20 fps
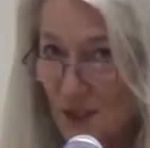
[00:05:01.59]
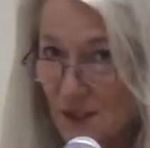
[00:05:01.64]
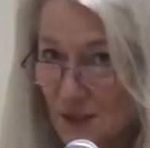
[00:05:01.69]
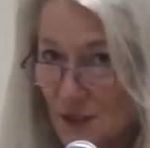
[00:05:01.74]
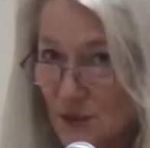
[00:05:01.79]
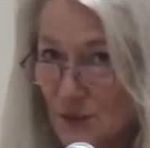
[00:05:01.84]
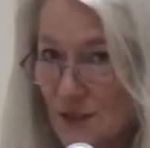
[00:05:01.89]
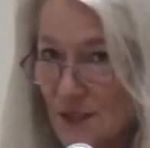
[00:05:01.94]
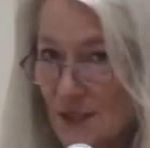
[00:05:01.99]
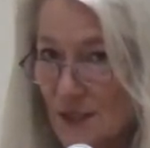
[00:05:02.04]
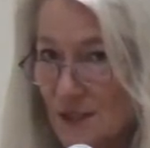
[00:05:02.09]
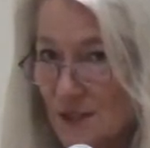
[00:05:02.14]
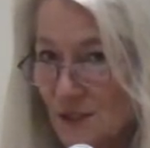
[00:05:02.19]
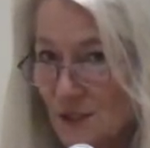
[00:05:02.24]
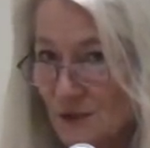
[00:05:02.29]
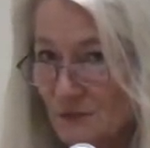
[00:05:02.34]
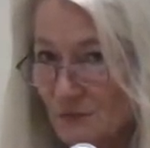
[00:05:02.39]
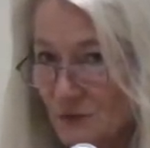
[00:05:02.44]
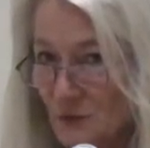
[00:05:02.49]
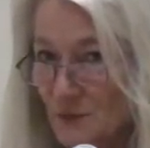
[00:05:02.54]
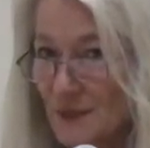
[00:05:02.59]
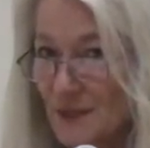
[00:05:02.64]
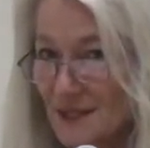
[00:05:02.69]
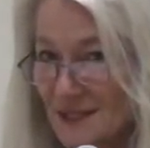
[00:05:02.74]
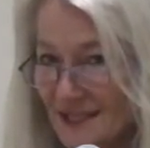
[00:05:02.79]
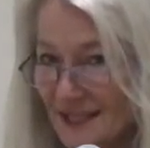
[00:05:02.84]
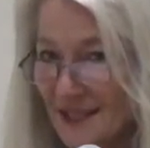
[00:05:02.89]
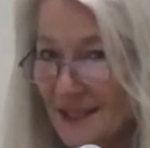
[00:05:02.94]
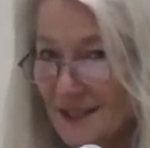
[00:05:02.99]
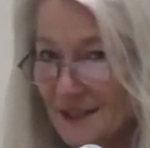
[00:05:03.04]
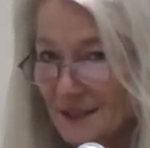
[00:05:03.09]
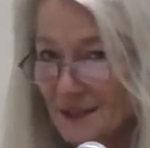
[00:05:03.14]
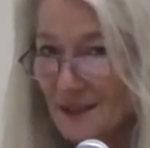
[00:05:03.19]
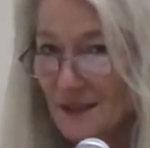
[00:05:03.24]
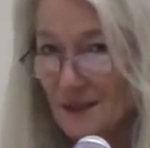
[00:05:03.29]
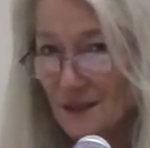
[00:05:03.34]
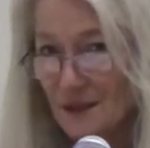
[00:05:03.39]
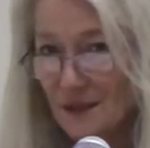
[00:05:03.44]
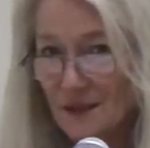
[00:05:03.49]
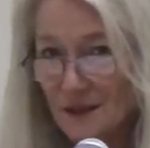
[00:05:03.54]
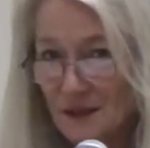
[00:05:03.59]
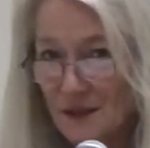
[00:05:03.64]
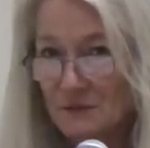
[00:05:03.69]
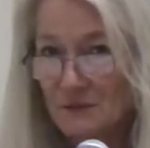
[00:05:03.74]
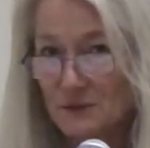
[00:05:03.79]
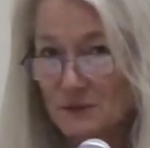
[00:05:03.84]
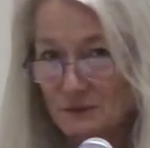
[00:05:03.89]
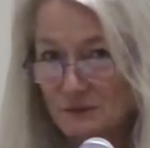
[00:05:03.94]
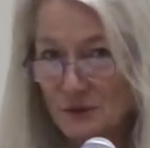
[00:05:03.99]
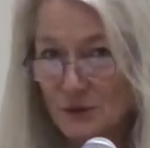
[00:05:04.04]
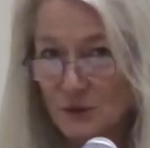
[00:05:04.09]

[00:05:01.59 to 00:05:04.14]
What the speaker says: use that to confirm the date of the